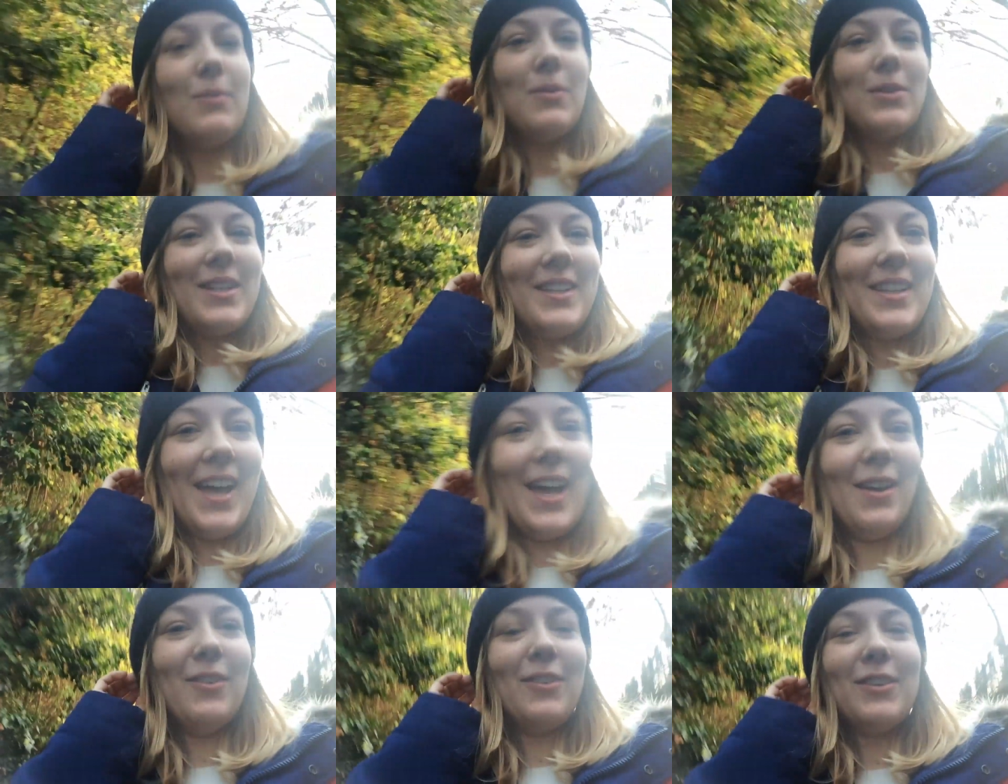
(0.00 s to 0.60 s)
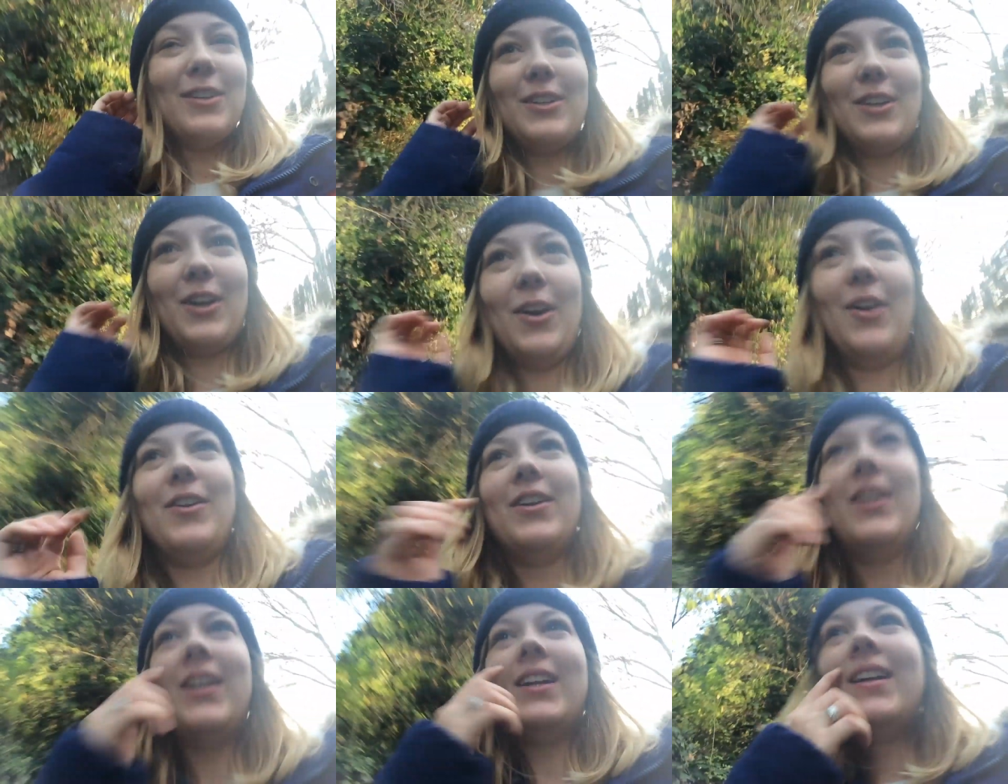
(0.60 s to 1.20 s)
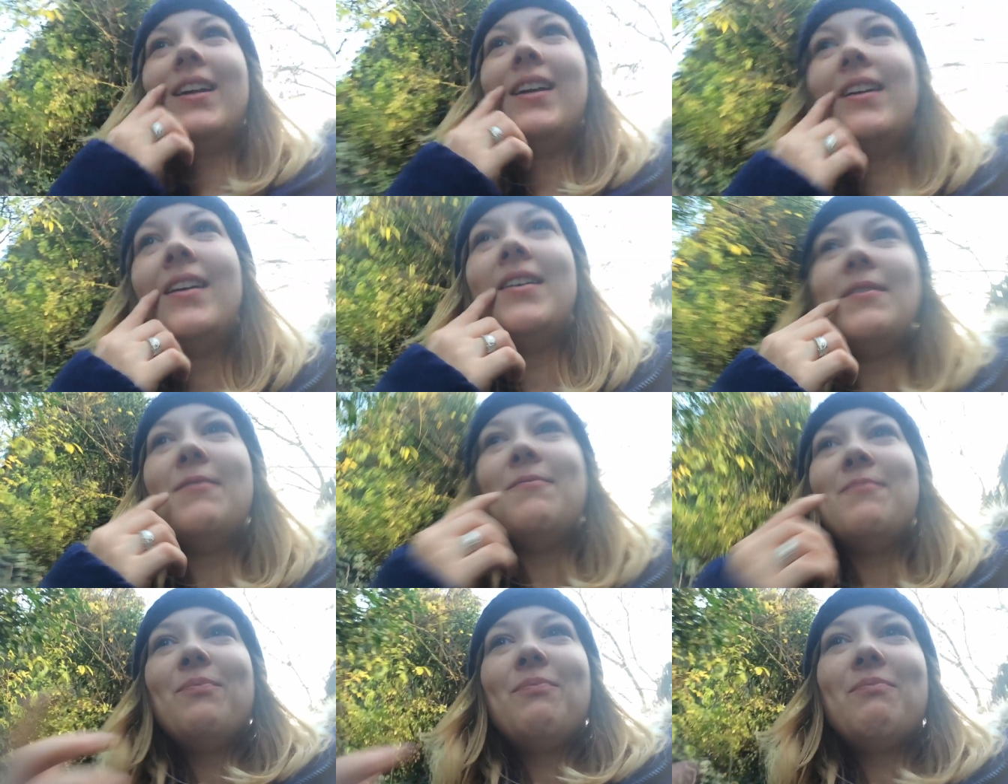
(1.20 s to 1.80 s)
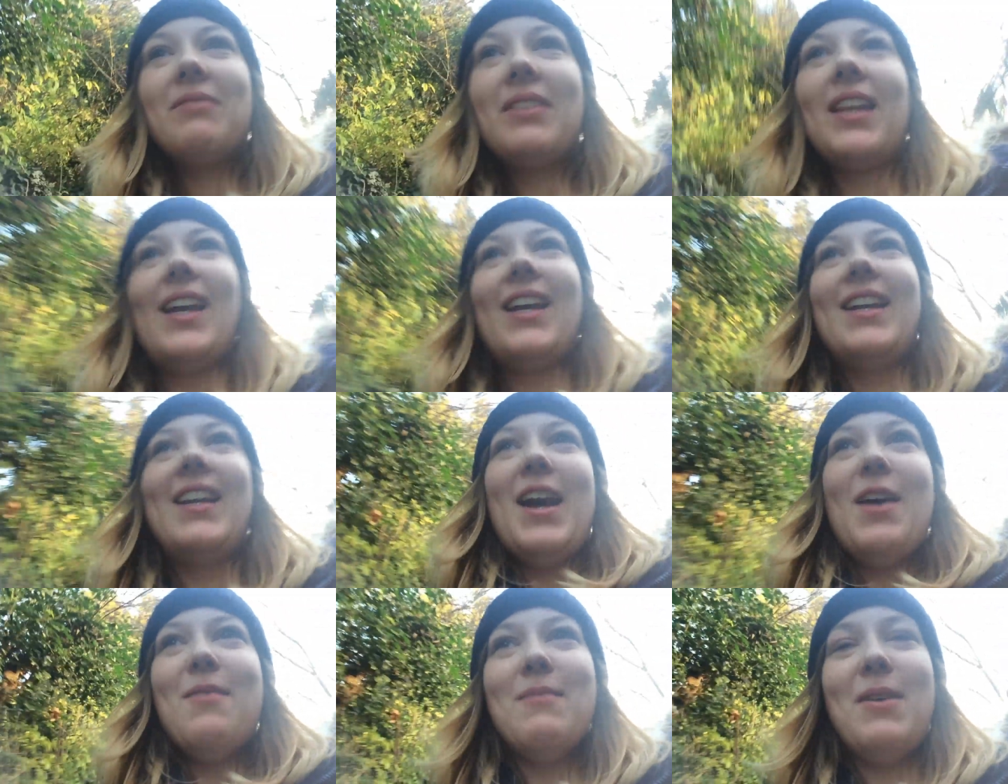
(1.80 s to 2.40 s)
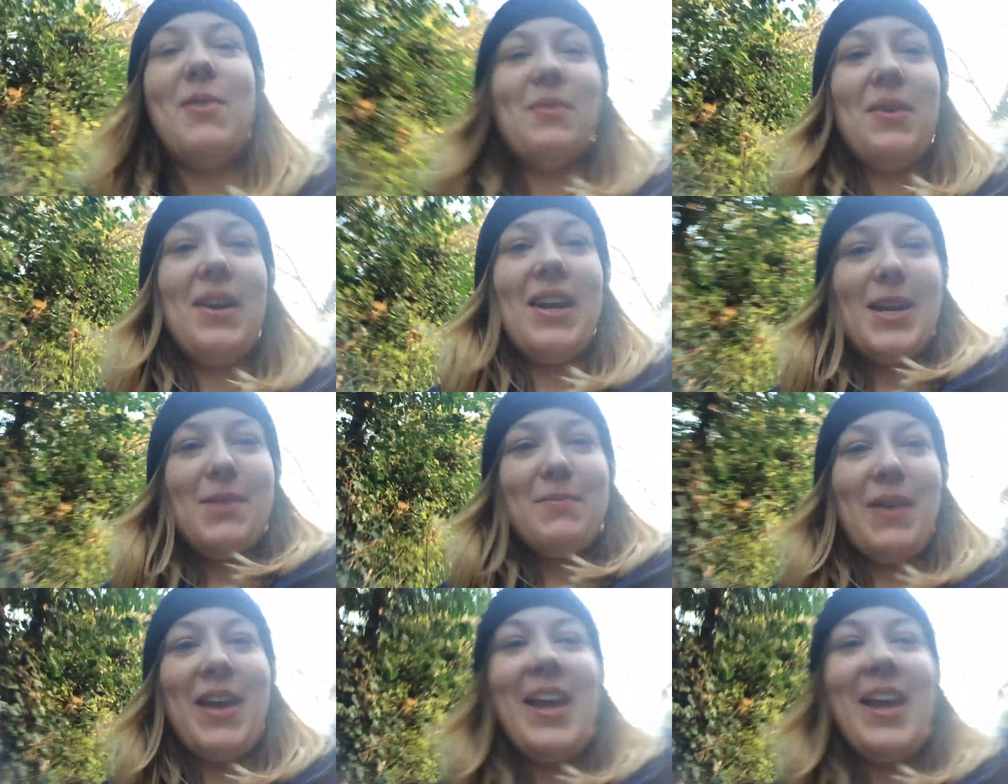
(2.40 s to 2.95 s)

it wasn't that long ago. And now my wheelie